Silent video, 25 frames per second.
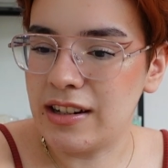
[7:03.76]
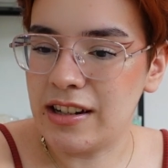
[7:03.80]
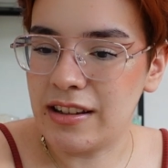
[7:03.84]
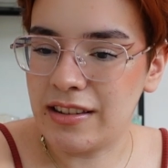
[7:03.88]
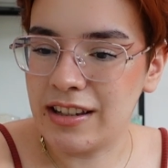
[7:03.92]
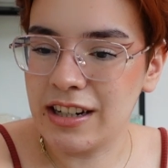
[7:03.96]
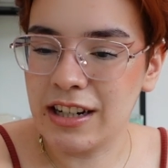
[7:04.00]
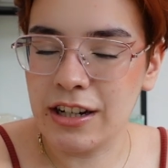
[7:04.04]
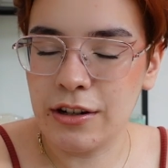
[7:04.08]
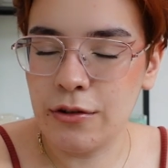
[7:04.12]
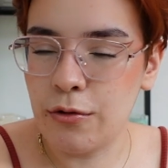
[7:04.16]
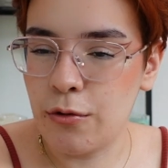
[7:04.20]
and I
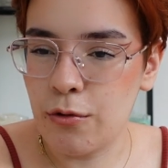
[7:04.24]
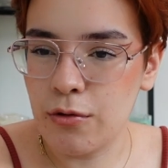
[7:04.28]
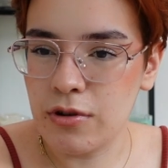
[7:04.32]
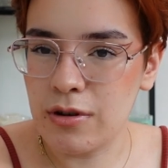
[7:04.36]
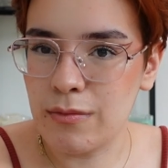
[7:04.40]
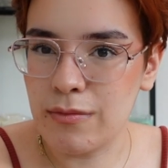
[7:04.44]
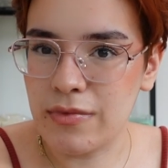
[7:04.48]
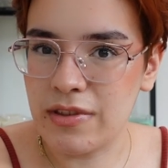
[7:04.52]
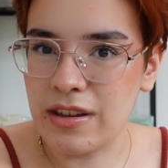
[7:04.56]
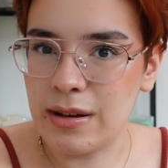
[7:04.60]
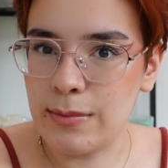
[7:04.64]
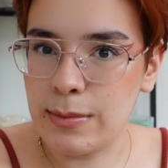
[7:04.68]
think an
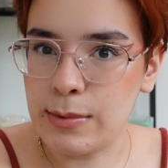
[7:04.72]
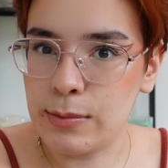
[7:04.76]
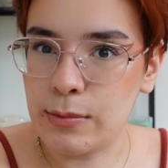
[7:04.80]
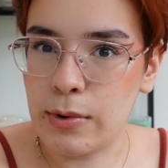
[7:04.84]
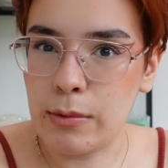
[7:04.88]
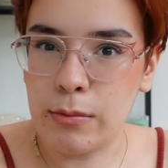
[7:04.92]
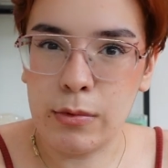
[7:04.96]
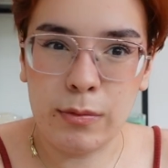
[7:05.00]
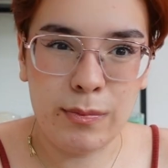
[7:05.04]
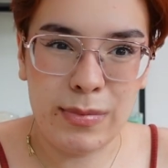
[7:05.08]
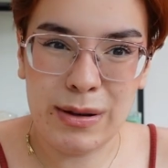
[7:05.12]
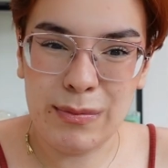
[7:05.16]
autumn themed
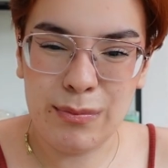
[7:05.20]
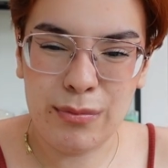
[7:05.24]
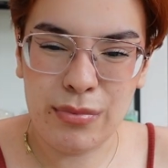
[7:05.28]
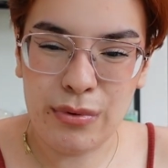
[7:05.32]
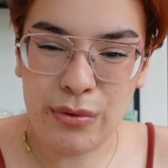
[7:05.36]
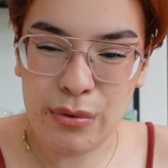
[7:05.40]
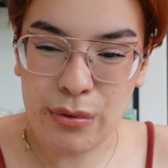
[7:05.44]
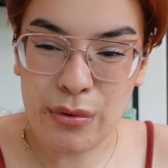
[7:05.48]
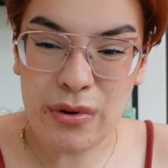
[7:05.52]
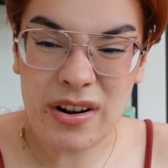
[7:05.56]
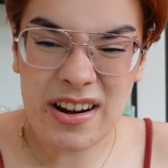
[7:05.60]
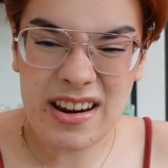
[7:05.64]
one would be
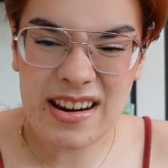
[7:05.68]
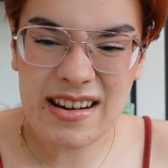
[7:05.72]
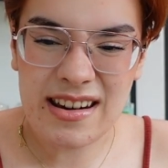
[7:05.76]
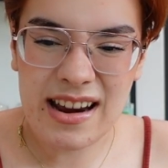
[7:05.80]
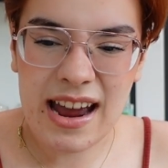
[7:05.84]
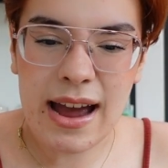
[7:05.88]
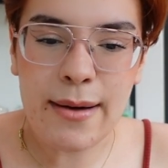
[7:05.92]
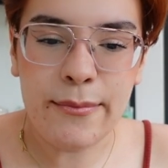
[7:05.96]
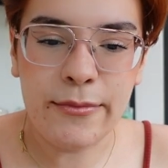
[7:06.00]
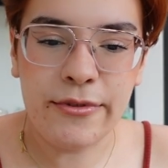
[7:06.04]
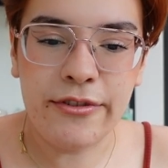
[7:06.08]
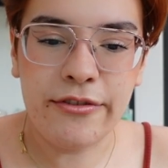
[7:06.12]
pretty
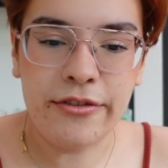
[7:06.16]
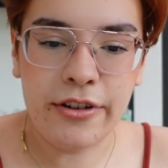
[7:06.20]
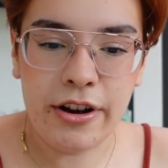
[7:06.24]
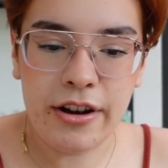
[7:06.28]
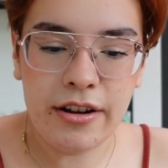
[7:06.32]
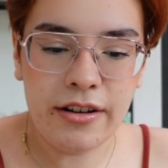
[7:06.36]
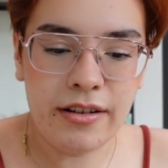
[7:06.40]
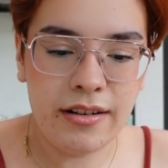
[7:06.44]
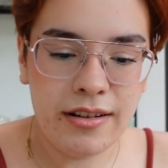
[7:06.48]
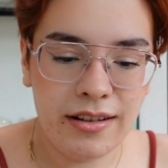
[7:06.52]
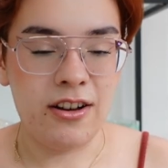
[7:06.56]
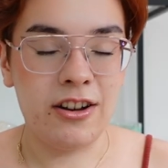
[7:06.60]
damn
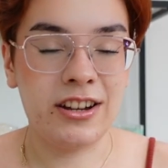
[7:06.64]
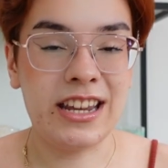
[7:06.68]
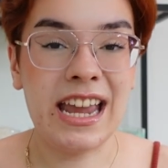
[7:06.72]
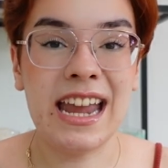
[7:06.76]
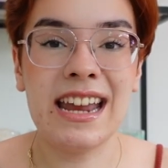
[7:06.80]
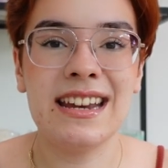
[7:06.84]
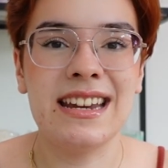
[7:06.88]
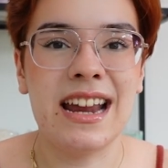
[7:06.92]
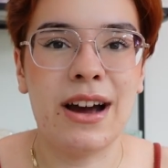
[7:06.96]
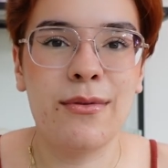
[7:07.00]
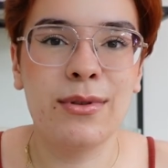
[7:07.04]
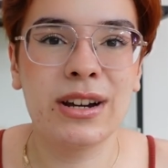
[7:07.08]
fun.
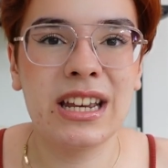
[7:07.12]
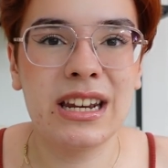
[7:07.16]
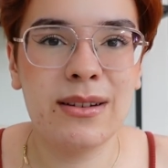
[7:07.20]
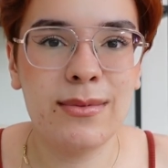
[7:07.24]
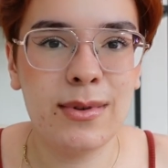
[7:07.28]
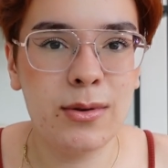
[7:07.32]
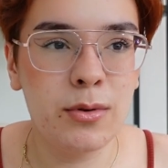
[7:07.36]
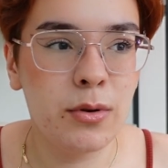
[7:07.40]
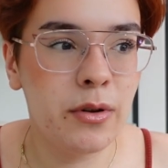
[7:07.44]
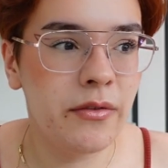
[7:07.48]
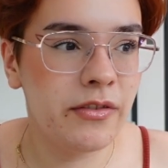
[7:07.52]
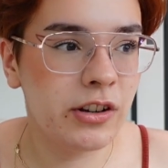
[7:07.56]
Okay, now we're going to
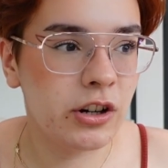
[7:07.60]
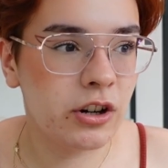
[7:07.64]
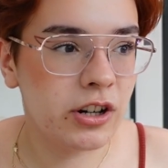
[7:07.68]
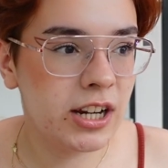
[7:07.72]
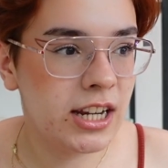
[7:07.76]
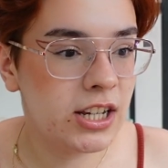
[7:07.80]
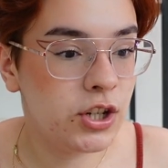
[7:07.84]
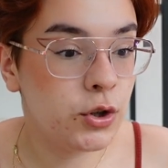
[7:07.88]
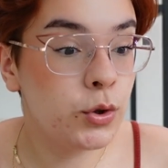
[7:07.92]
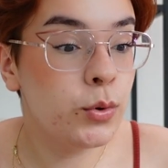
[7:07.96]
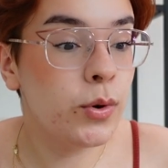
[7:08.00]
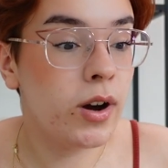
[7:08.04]
be moving on
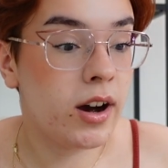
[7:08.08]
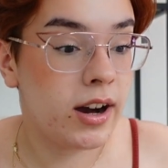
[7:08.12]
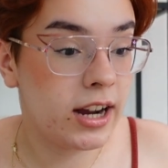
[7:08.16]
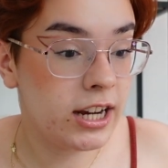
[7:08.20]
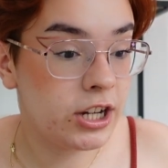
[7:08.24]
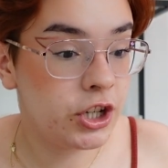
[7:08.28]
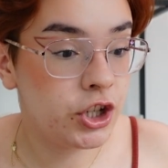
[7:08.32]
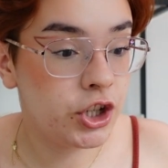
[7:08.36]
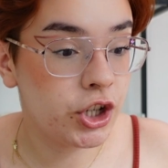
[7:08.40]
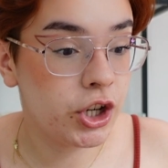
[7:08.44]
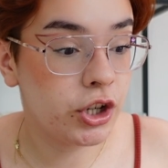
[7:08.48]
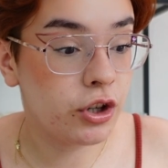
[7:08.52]
into
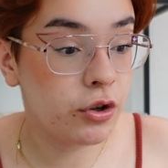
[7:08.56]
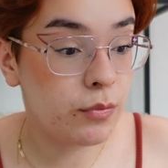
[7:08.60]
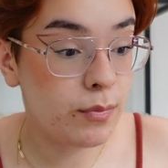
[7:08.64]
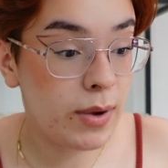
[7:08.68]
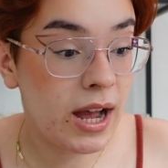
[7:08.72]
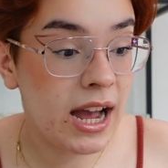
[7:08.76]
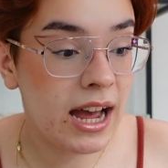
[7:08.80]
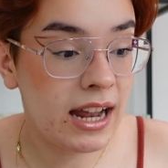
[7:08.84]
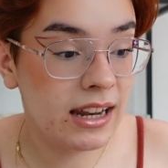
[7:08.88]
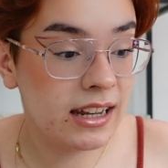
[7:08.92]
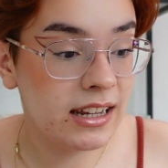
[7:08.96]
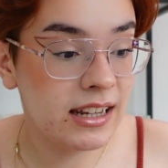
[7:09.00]
eyeshadow
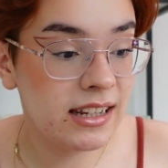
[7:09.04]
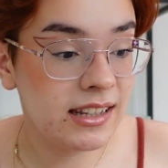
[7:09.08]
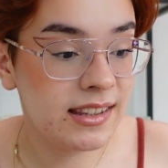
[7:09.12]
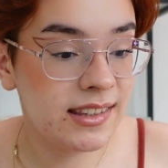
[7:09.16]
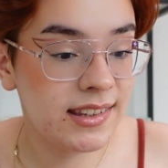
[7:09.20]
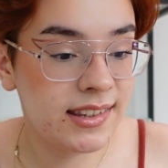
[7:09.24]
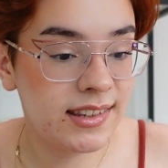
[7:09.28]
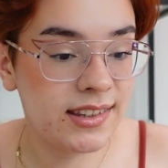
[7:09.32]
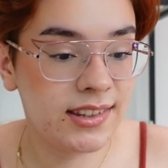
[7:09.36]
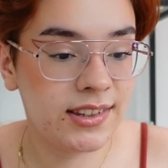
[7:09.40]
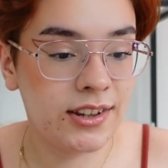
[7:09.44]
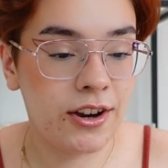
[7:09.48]
palettes.
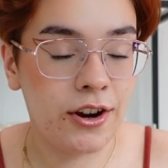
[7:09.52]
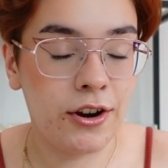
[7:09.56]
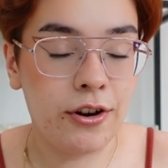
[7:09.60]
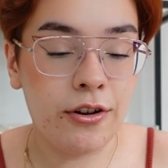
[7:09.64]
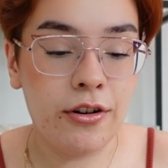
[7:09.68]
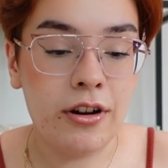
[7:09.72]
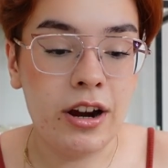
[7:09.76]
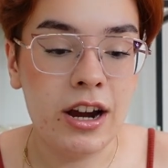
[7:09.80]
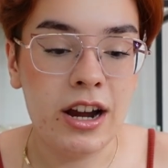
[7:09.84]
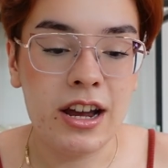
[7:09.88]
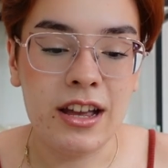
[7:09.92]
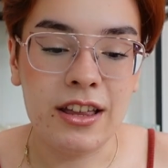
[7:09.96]

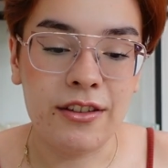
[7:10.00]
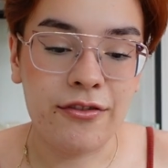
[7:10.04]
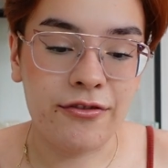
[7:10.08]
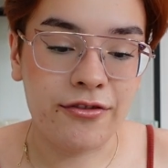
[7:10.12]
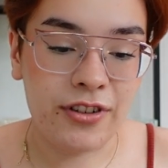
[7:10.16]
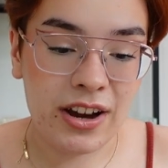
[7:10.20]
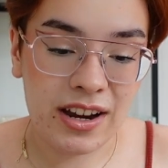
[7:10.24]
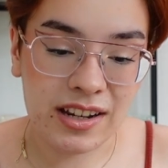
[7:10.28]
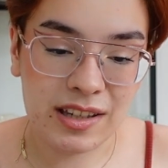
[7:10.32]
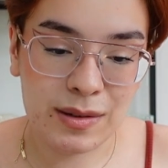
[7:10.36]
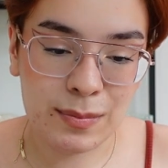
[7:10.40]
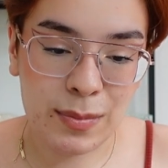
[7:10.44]
So
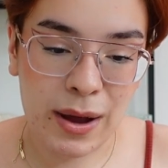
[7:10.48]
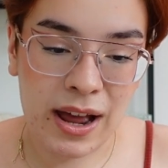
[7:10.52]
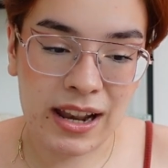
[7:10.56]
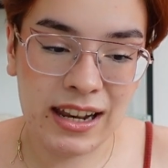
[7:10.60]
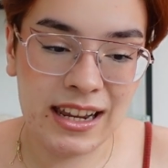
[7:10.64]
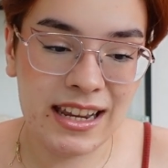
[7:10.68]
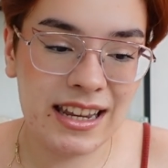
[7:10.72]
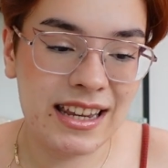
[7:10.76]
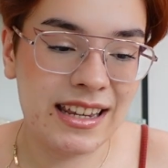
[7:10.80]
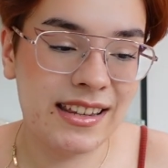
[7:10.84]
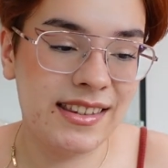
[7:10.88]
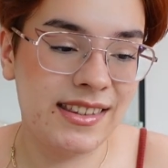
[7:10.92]
first
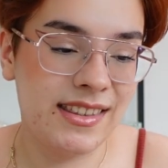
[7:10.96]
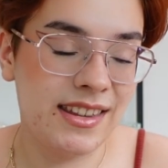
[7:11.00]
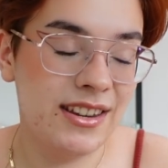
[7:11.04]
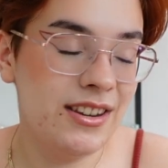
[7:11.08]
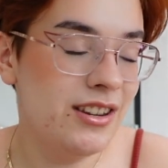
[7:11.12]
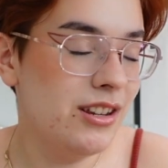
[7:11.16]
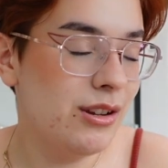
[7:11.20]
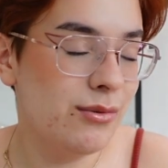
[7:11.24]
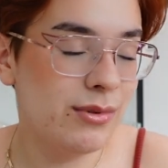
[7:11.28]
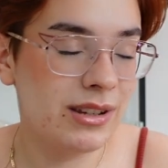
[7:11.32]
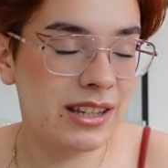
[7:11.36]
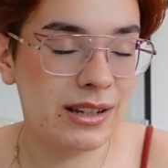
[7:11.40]
palette is the
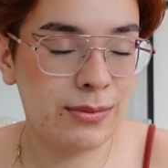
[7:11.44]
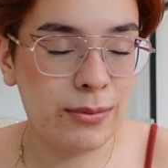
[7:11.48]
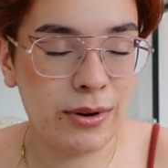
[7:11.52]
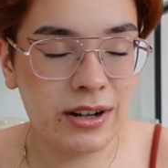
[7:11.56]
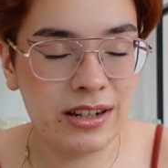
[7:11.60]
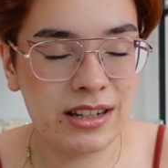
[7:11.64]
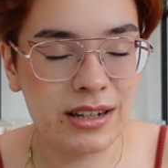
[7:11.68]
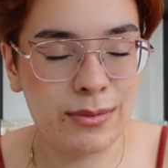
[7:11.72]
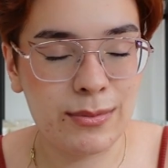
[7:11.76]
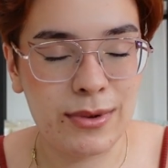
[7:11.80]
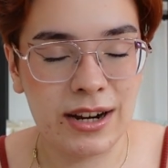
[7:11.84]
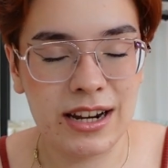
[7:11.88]
newest
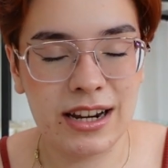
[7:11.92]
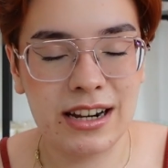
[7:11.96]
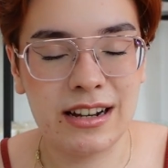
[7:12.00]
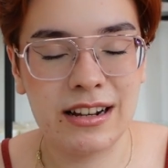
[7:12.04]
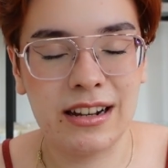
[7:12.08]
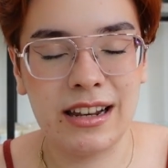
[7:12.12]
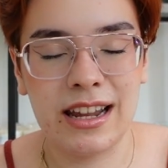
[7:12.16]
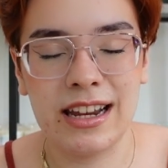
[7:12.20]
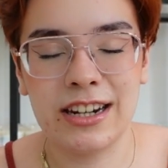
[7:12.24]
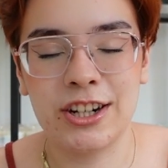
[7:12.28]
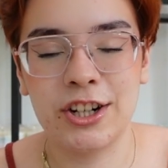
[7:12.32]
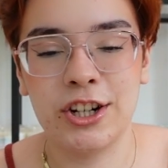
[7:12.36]
one to my
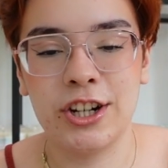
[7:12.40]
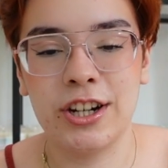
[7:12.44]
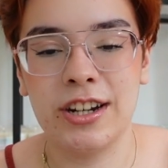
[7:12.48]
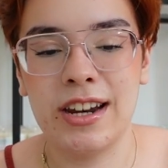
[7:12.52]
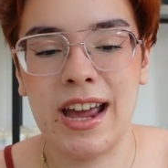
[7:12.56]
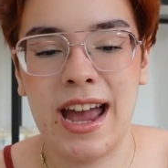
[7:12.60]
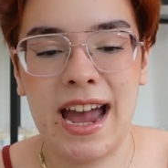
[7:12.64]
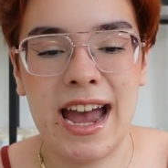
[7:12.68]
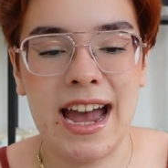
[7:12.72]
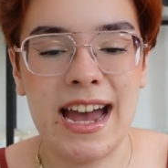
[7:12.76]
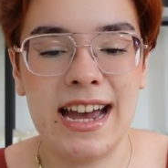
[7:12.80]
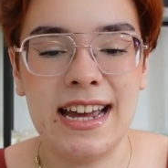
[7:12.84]
collection,
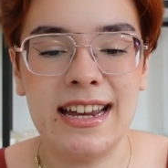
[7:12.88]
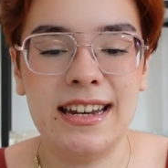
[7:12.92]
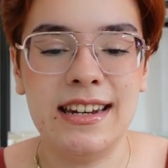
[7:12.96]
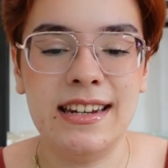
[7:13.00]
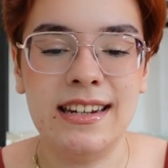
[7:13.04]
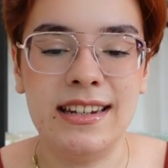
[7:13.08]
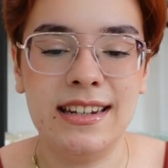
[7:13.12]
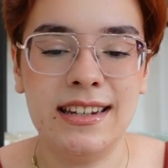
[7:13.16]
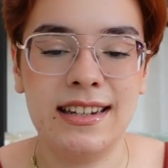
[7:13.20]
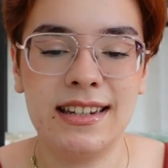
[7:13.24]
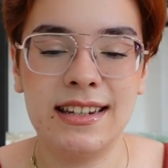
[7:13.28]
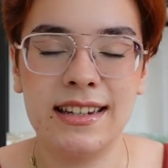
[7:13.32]

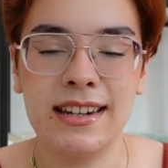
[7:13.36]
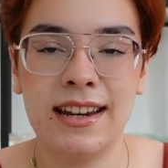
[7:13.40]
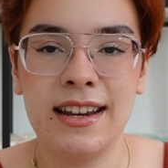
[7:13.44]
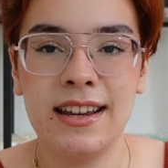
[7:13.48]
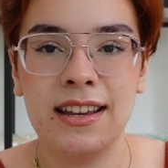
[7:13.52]
and